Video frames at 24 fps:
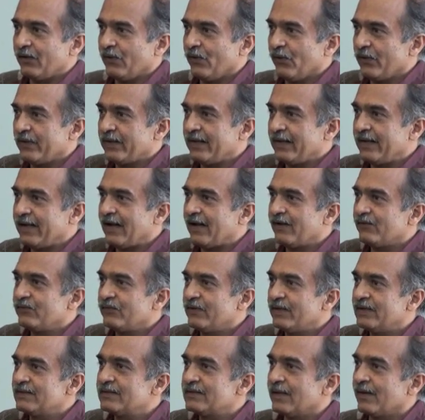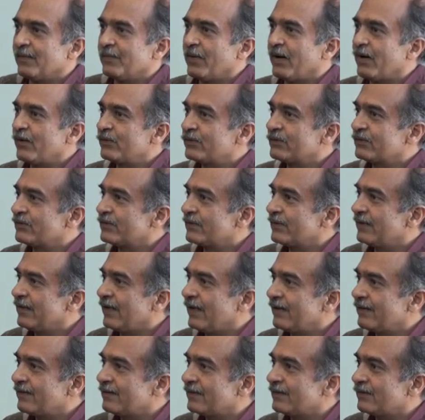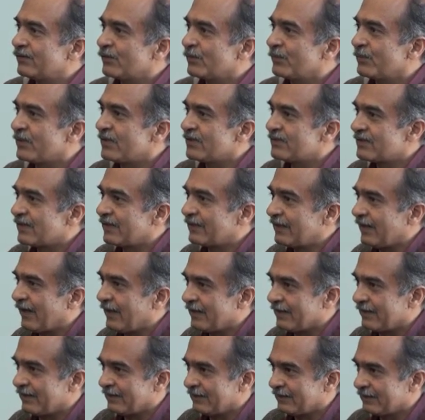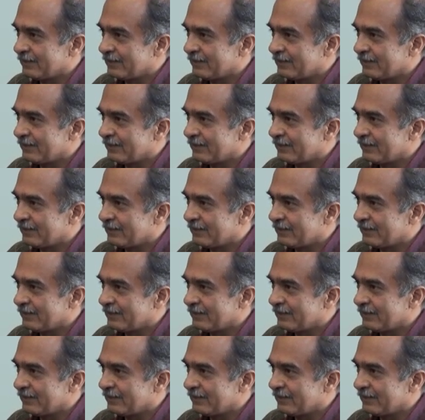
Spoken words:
on an average about 300 rupees a ton.